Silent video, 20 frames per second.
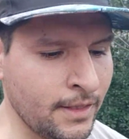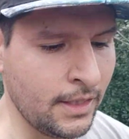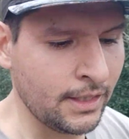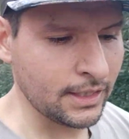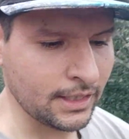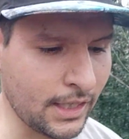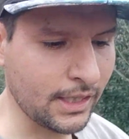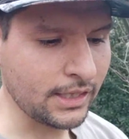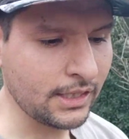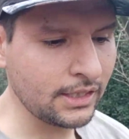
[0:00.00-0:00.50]

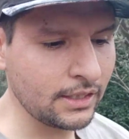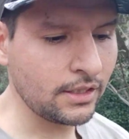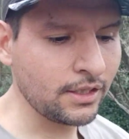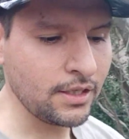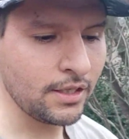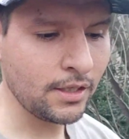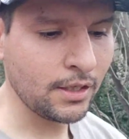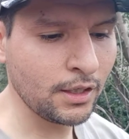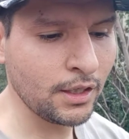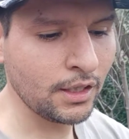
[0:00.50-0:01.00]
and I think
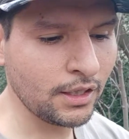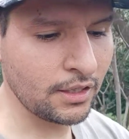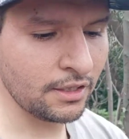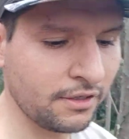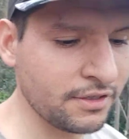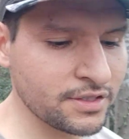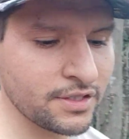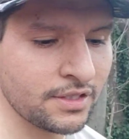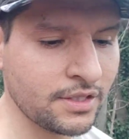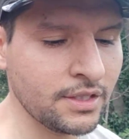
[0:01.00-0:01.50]

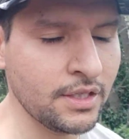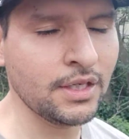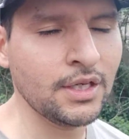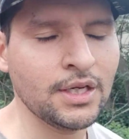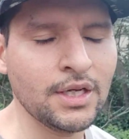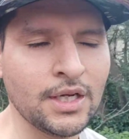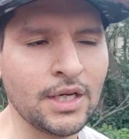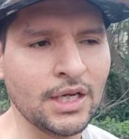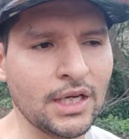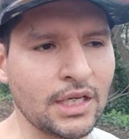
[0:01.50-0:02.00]
there's
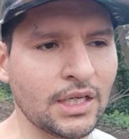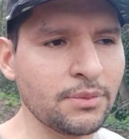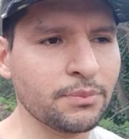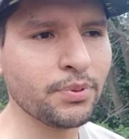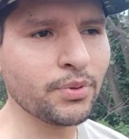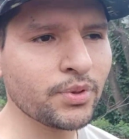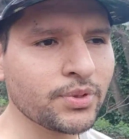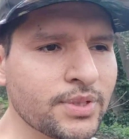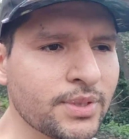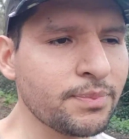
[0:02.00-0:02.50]
an
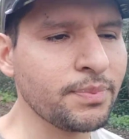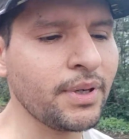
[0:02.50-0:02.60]
important